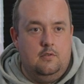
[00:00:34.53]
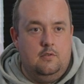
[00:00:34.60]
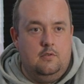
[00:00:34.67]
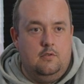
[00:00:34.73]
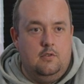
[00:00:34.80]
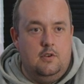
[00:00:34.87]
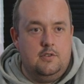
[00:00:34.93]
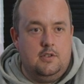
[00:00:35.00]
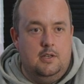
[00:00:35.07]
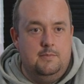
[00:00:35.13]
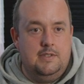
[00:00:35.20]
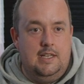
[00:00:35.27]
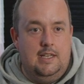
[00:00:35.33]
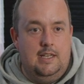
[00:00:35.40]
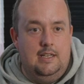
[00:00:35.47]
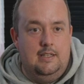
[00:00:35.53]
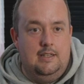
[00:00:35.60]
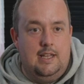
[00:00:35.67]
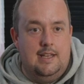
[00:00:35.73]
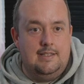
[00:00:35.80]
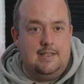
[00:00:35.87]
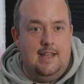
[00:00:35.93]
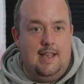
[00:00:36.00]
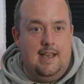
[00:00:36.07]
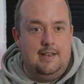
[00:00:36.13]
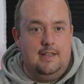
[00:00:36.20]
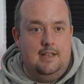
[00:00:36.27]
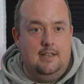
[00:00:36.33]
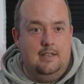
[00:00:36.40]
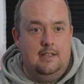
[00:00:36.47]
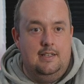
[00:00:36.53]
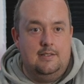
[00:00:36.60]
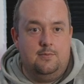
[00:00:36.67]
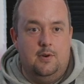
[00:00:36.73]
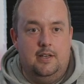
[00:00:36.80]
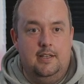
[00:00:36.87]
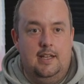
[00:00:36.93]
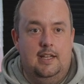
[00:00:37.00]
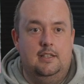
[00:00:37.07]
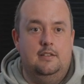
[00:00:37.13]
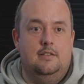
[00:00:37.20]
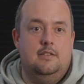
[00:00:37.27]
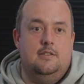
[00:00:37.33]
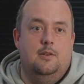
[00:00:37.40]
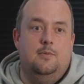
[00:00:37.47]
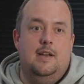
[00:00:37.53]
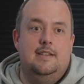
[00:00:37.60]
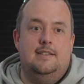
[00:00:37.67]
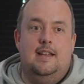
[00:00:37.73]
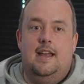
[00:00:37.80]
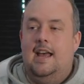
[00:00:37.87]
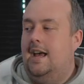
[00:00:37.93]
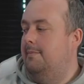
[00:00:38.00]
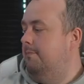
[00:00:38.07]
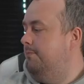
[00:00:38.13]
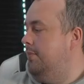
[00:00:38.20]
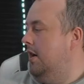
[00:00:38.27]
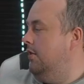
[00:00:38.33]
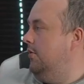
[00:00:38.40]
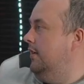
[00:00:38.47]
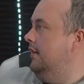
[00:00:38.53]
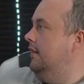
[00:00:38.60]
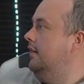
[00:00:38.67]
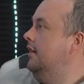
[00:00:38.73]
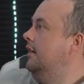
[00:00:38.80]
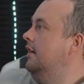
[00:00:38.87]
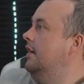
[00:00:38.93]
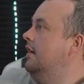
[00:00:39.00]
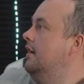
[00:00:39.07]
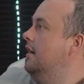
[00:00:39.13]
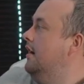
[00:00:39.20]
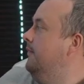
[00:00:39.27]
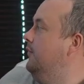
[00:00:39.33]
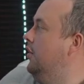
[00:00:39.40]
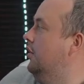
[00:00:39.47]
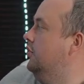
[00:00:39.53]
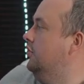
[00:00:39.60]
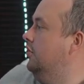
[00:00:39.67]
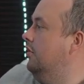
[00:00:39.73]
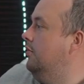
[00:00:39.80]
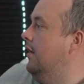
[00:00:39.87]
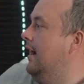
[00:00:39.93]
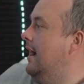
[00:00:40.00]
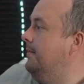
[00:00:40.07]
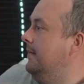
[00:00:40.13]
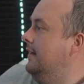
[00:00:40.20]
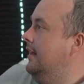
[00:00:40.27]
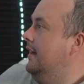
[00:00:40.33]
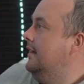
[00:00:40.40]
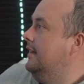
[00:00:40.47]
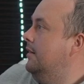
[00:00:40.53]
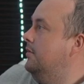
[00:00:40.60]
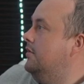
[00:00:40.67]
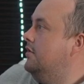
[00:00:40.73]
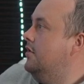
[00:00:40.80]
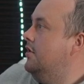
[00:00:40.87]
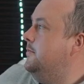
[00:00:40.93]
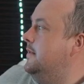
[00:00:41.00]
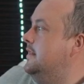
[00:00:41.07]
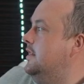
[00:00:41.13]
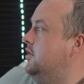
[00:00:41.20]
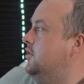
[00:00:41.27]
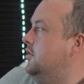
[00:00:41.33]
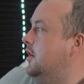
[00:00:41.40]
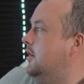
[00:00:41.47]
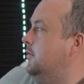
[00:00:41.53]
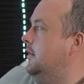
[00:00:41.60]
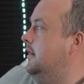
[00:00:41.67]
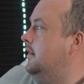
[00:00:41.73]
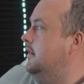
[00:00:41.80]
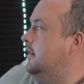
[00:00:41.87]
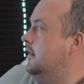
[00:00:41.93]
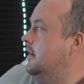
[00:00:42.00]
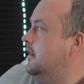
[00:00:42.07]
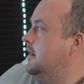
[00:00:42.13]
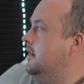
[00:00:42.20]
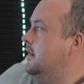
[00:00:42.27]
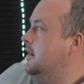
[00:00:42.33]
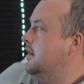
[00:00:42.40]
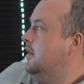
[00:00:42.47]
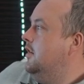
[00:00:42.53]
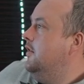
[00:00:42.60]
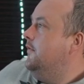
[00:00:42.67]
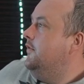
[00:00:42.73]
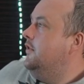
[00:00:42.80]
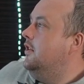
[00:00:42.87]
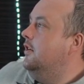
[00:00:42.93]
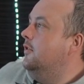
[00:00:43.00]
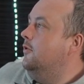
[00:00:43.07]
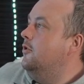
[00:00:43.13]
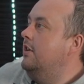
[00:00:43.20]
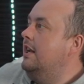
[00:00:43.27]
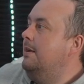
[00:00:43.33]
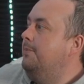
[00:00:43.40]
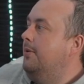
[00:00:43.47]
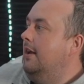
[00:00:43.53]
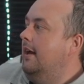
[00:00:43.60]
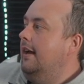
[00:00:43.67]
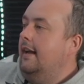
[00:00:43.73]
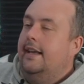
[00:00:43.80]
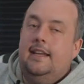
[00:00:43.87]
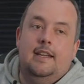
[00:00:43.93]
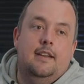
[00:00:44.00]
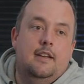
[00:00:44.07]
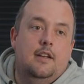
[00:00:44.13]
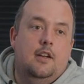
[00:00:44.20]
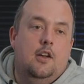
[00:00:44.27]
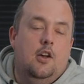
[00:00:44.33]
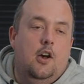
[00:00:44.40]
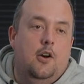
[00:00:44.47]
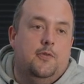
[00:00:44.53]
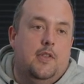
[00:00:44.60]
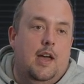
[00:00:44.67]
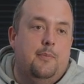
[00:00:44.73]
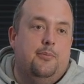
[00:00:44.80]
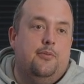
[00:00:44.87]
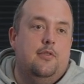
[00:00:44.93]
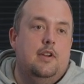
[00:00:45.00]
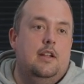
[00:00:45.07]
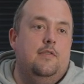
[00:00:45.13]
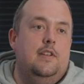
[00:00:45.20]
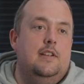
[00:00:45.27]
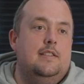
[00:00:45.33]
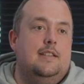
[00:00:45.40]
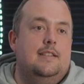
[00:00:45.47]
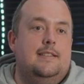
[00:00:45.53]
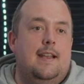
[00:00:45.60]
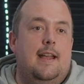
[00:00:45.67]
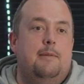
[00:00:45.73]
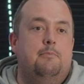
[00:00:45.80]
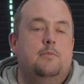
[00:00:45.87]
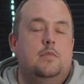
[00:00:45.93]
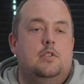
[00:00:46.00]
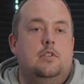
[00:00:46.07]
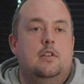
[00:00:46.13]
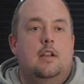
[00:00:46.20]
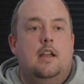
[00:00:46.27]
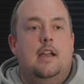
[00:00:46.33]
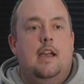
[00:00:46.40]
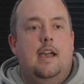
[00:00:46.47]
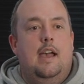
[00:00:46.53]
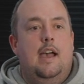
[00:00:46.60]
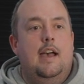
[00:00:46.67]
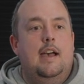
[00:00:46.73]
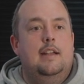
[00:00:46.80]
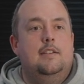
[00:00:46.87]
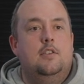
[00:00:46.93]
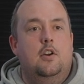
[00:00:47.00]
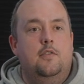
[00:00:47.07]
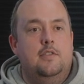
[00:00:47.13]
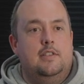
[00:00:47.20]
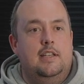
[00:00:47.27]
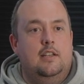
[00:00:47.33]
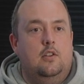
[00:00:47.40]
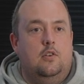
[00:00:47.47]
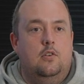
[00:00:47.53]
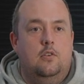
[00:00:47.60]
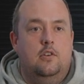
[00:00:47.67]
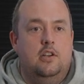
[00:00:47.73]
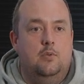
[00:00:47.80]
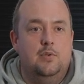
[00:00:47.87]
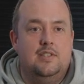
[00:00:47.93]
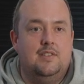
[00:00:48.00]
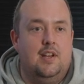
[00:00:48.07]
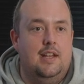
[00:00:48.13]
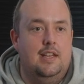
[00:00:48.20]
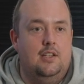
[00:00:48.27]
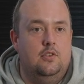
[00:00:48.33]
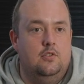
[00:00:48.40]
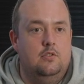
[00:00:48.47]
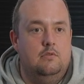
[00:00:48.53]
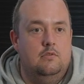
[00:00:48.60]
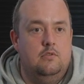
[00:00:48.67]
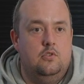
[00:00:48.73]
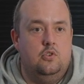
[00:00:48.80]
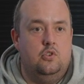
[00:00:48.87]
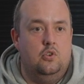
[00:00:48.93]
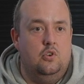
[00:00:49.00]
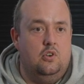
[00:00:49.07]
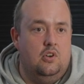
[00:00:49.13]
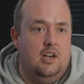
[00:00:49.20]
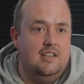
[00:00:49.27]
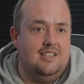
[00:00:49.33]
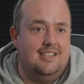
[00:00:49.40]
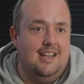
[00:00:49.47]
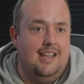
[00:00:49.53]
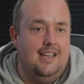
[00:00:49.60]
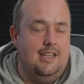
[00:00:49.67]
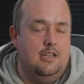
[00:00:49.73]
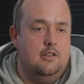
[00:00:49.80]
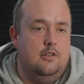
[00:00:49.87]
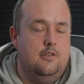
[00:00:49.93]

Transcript: Cross comes in. There's the header. It's 1-0 to West Ham. Bowen. Not sure what happened there. They were too busy showing the replay of that previous attempt. And obviously the corner was taken short, I'd say.